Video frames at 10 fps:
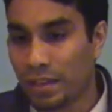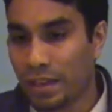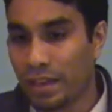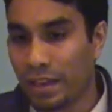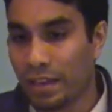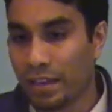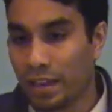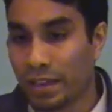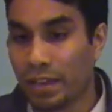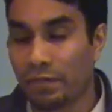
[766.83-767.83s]

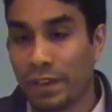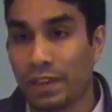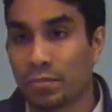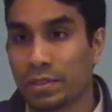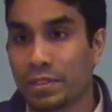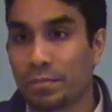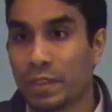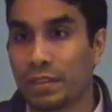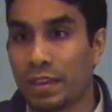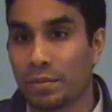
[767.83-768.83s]
Again, faith was
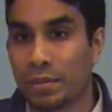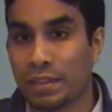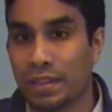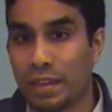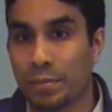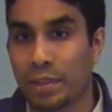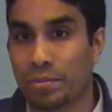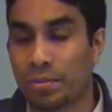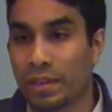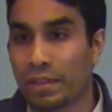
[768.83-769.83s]
something that really got me
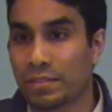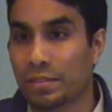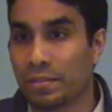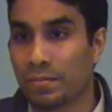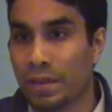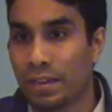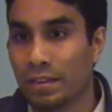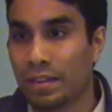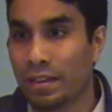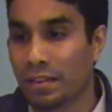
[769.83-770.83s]
through that. So
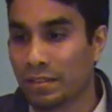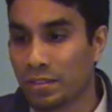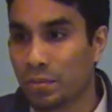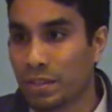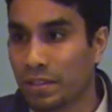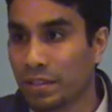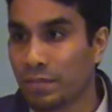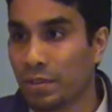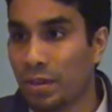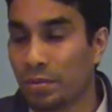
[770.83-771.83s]
I just wanted to
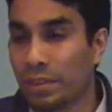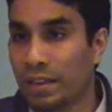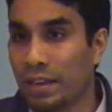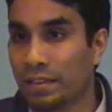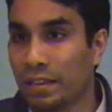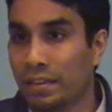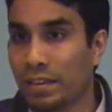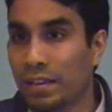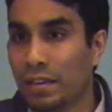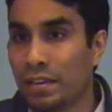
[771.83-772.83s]
leave you all with that.
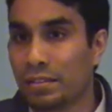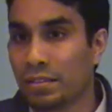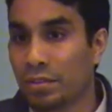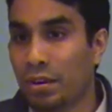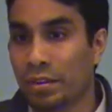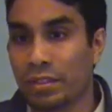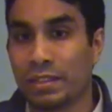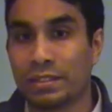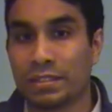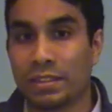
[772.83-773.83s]
So there are
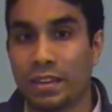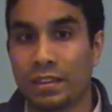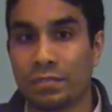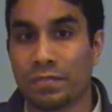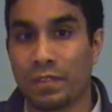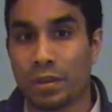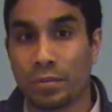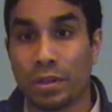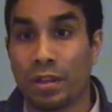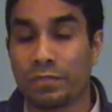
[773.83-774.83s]
things in life that
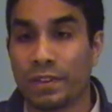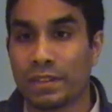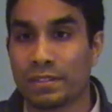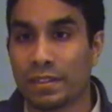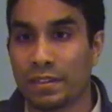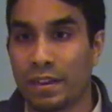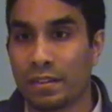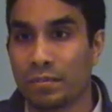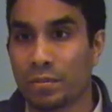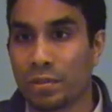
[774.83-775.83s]
we all face
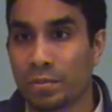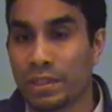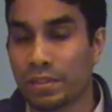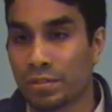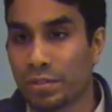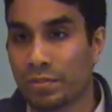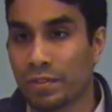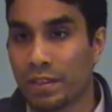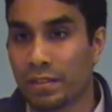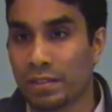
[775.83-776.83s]
and where we can turn to
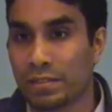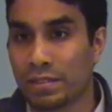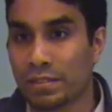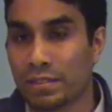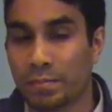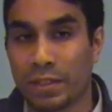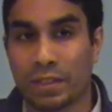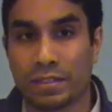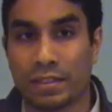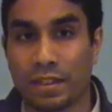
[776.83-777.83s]
faith as something
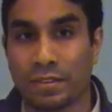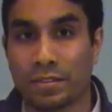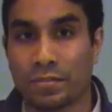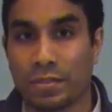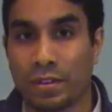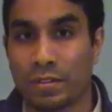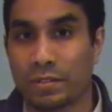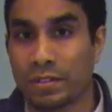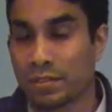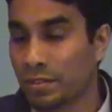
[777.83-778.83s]
that's an anchor for all of
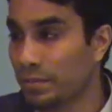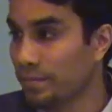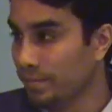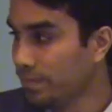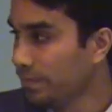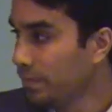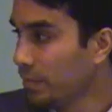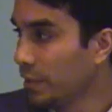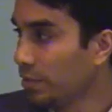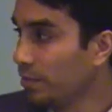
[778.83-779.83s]
us. So
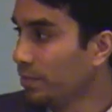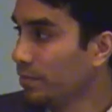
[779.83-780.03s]
thank you.